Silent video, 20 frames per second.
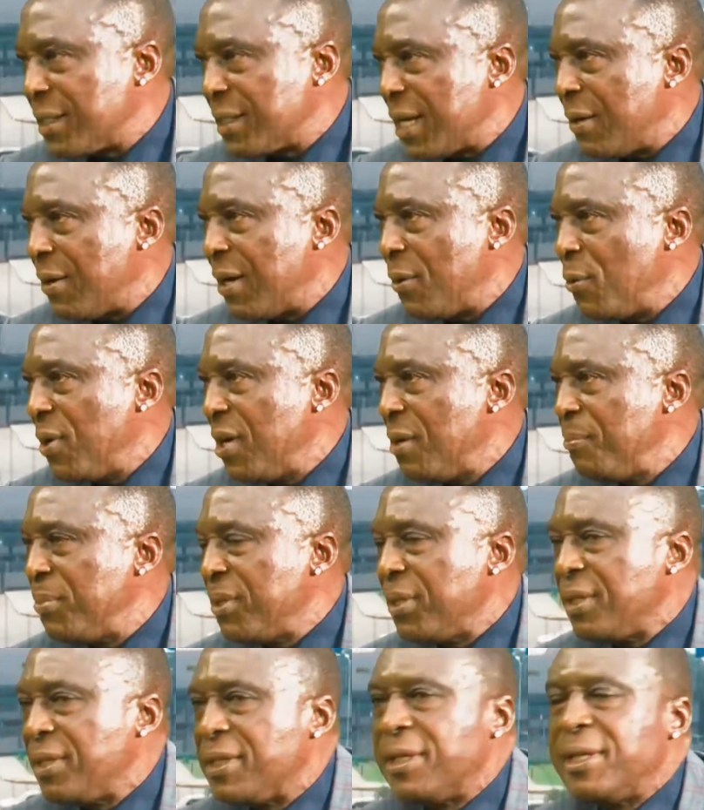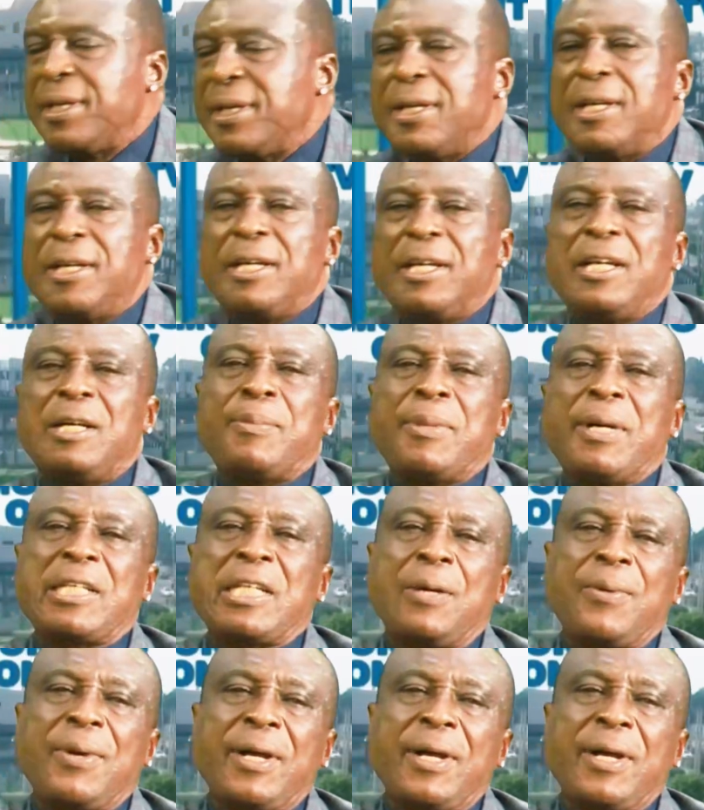our well-being, about our